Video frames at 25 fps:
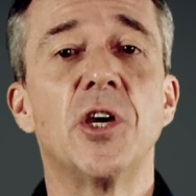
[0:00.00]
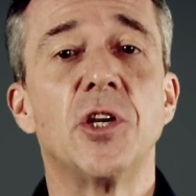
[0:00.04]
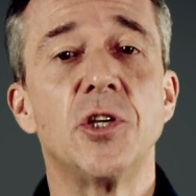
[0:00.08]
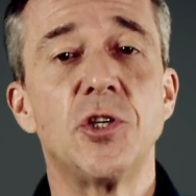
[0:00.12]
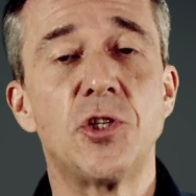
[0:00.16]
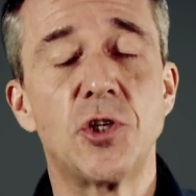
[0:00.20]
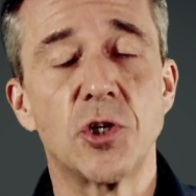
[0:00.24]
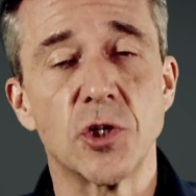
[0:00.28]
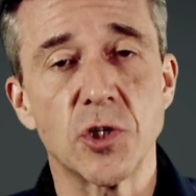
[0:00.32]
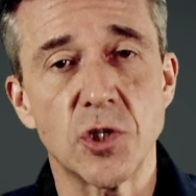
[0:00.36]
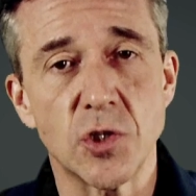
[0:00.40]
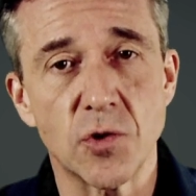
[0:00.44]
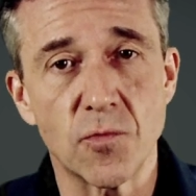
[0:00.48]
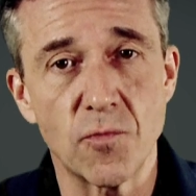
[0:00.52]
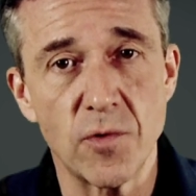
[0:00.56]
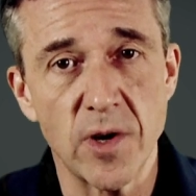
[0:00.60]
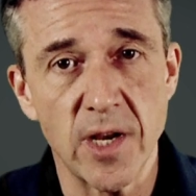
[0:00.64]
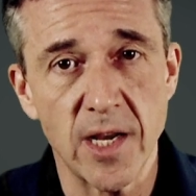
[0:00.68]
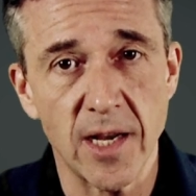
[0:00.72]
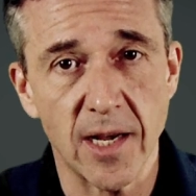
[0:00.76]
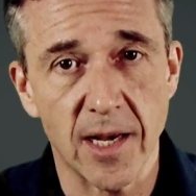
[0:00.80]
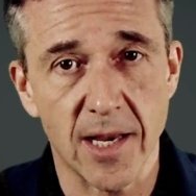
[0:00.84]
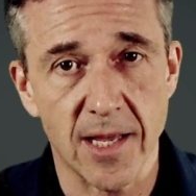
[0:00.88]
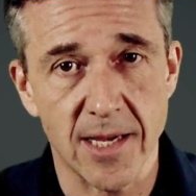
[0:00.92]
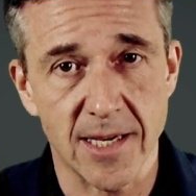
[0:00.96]
just
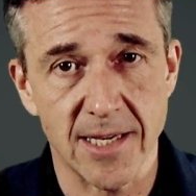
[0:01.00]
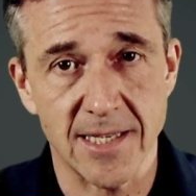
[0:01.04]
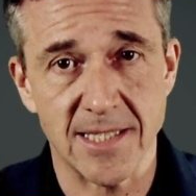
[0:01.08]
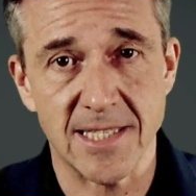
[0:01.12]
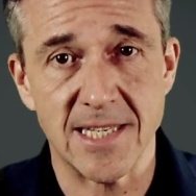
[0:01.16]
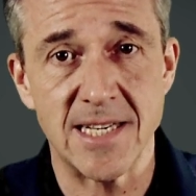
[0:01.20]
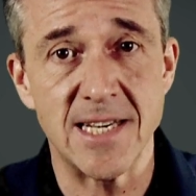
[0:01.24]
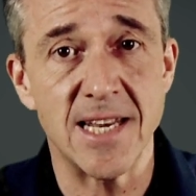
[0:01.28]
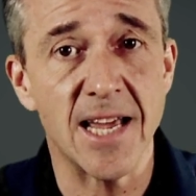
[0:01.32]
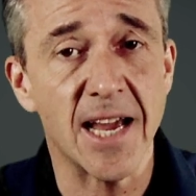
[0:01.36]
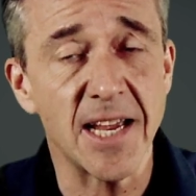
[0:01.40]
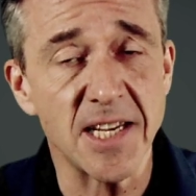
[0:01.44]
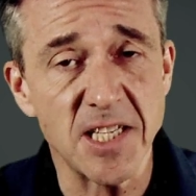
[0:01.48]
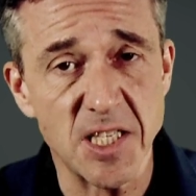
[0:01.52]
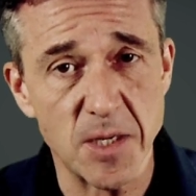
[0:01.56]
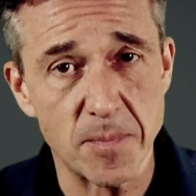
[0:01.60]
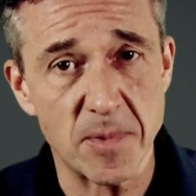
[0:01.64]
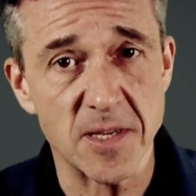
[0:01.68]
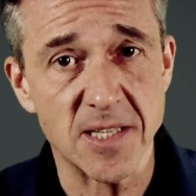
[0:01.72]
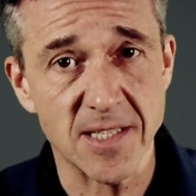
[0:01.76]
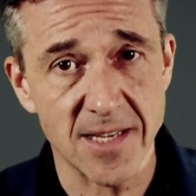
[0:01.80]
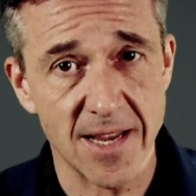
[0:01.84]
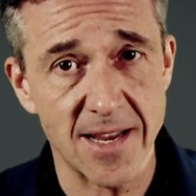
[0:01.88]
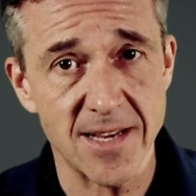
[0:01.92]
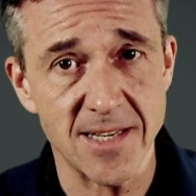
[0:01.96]
realise
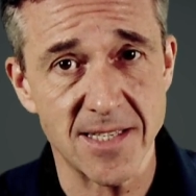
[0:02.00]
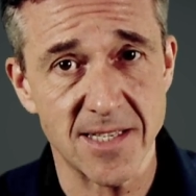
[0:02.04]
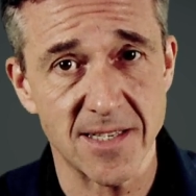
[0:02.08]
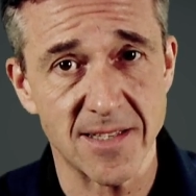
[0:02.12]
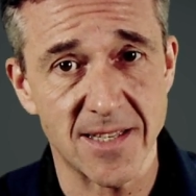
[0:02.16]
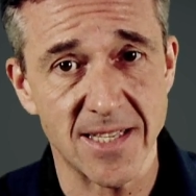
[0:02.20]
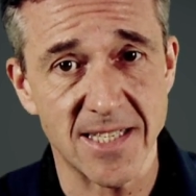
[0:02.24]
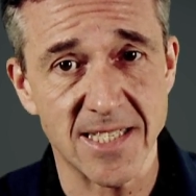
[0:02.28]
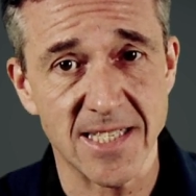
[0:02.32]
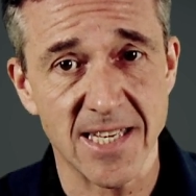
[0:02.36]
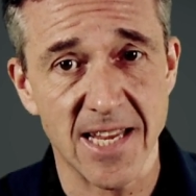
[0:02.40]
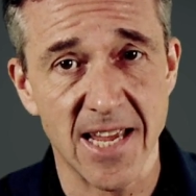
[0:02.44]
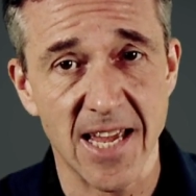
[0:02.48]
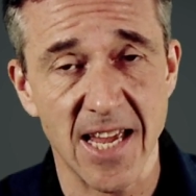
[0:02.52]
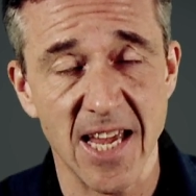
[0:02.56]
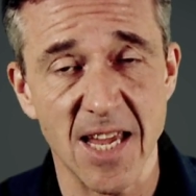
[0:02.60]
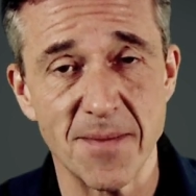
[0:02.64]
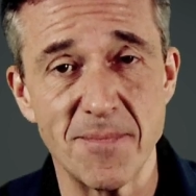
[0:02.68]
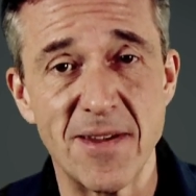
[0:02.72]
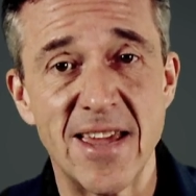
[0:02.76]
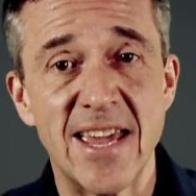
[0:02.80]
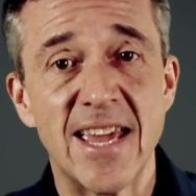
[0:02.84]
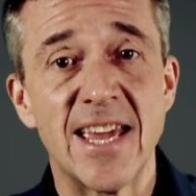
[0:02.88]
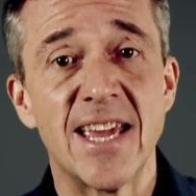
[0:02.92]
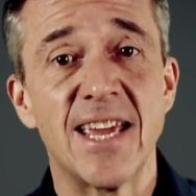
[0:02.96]
90% of the
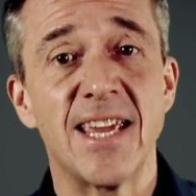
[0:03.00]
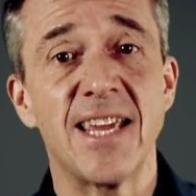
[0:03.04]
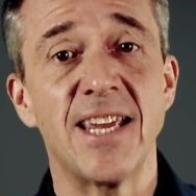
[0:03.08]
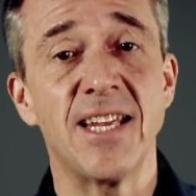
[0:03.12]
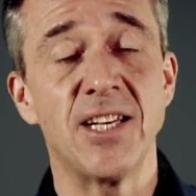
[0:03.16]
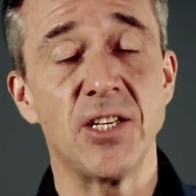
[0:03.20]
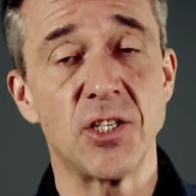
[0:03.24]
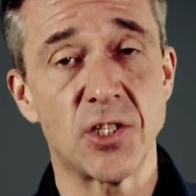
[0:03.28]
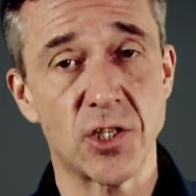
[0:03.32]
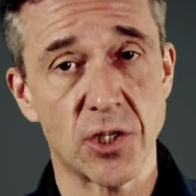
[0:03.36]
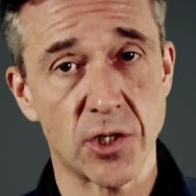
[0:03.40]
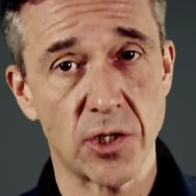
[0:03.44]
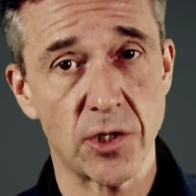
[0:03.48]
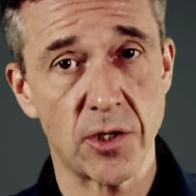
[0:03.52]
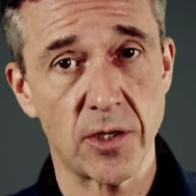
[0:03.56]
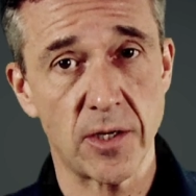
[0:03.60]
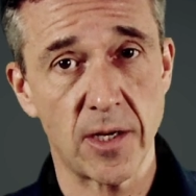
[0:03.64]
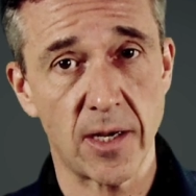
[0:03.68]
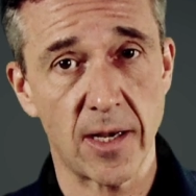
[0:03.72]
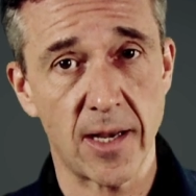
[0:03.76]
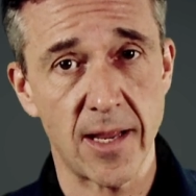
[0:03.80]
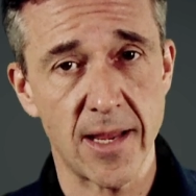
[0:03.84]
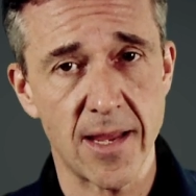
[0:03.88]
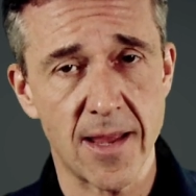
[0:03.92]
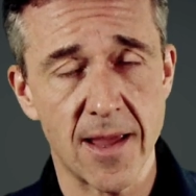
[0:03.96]
time
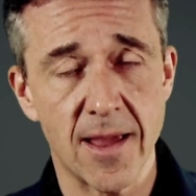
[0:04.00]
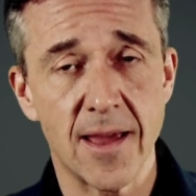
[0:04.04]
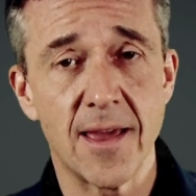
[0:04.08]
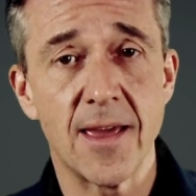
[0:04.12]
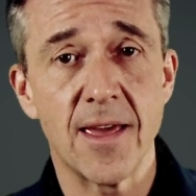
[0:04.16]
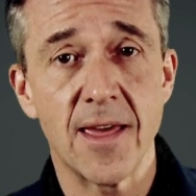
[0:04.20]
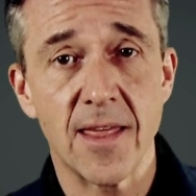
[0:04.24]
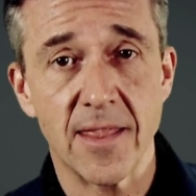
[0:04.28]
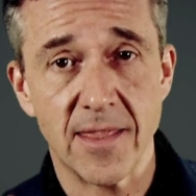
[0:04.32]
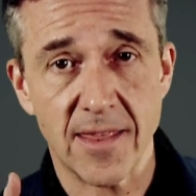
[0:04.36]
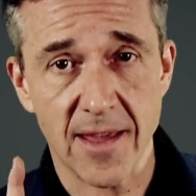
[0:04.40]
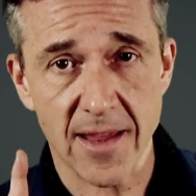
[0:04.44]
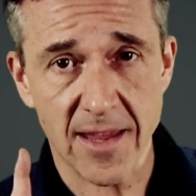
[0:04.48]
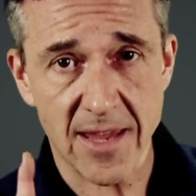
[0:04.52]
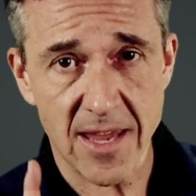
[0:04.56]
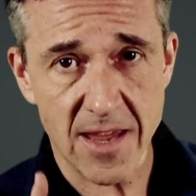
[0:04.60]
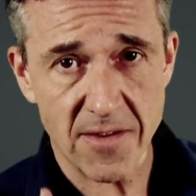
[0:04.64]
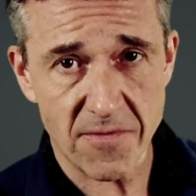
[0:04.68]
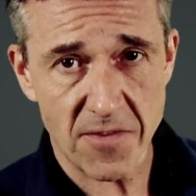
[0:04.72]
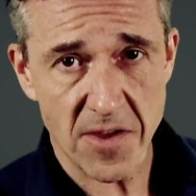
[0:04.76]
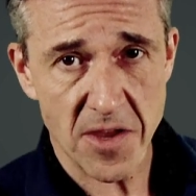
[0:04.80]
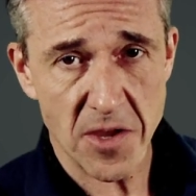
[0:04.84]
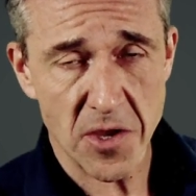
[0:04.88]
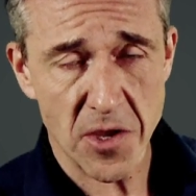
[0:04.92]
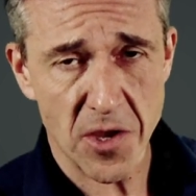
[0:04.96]
internally, they're
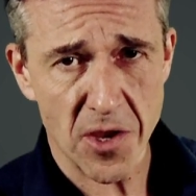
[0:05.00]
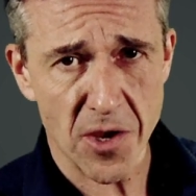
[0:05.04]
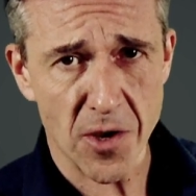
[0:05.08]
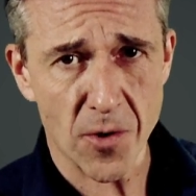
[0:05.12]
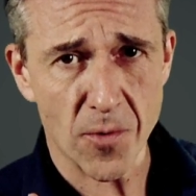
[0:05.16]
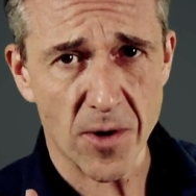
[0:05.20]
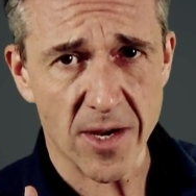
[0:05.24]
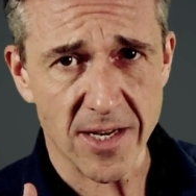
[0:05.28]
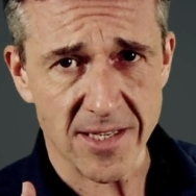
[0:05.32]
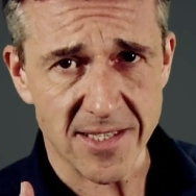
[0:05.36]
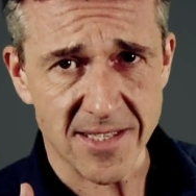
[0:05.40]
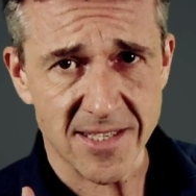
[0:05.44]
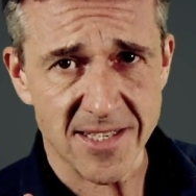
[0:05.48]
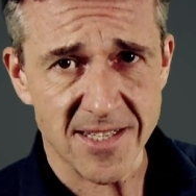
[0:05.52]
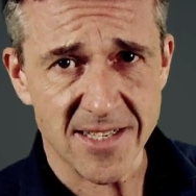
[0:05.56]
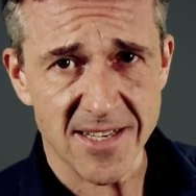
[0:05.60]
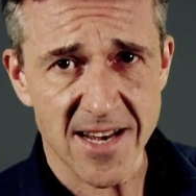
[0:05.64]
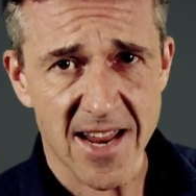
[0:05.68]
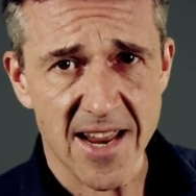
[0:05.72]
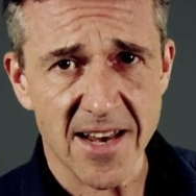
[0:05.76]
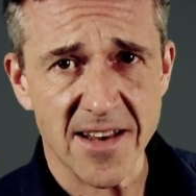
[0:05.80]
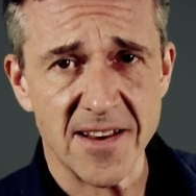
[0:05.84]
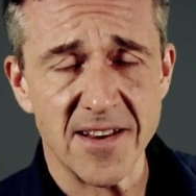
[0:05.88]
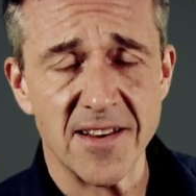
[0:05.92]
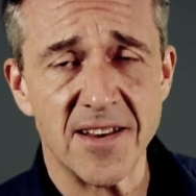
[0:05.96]
giving you a
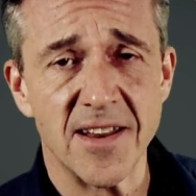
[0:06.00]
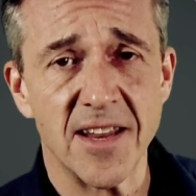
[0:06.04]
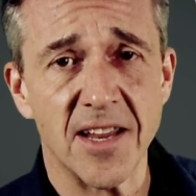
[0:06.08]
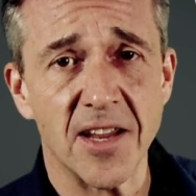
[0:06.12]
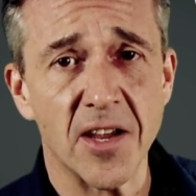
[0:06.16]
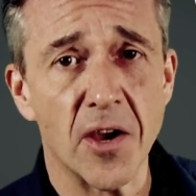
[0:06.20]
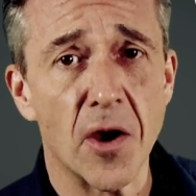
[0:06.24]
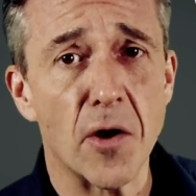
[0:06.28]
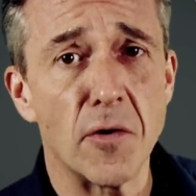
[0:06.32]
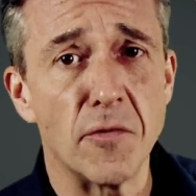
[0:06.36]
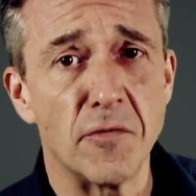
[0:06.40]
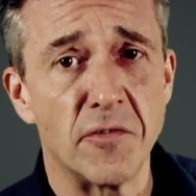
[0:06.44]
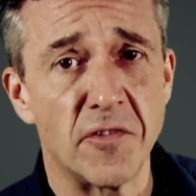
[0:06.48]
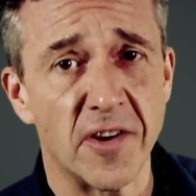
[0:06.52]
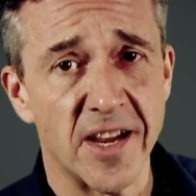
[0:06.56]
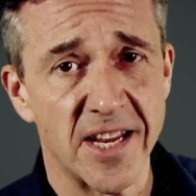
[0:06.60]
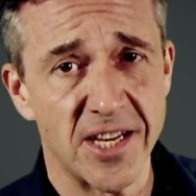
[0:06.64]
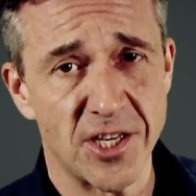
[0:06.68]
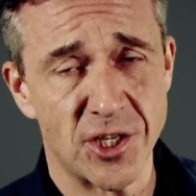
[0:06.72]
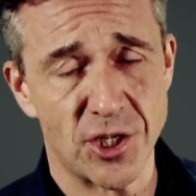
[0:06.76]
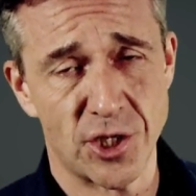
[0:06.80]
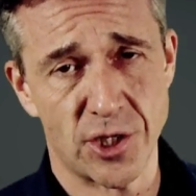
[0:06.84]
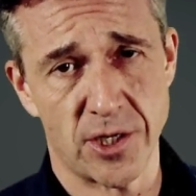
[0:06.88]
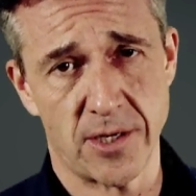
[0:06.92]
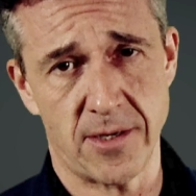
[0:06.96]
standing
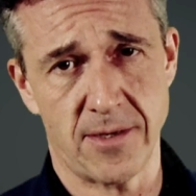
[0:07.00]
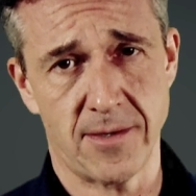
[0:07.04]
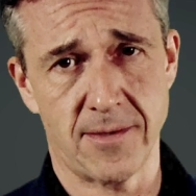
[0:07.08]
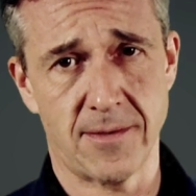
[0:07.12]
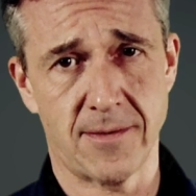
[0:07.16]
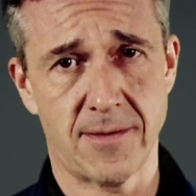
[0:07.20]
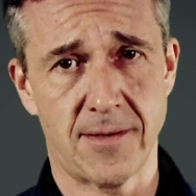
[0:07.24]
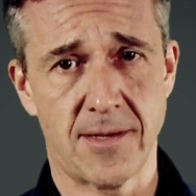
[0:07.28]
ovation.